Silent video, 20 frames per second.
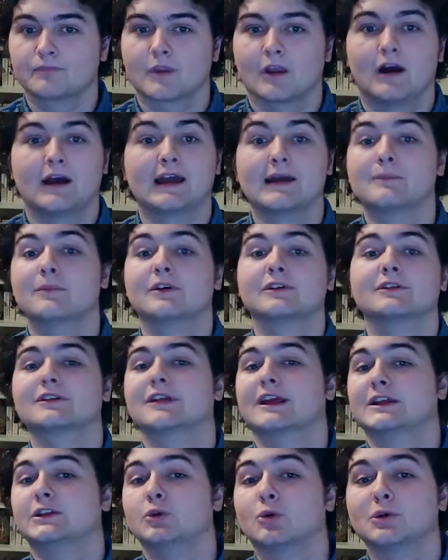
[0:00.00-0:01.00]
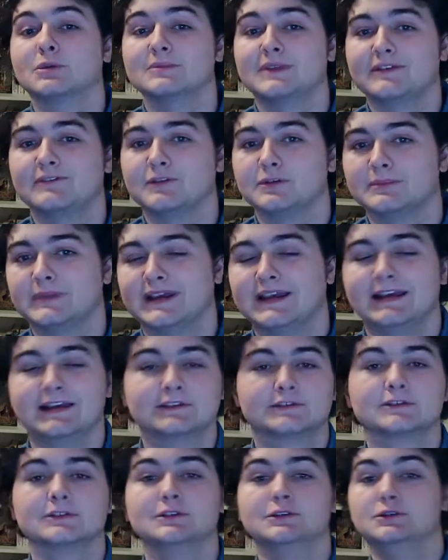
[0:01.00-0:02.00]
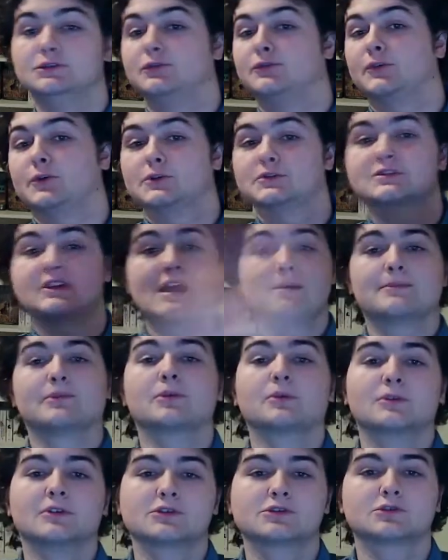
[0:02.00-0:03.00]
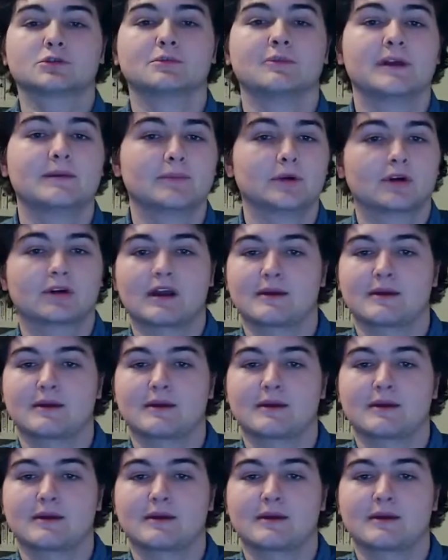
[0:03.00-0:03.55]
I am wondering, normally for me, interludes first time through on a Stormlight book,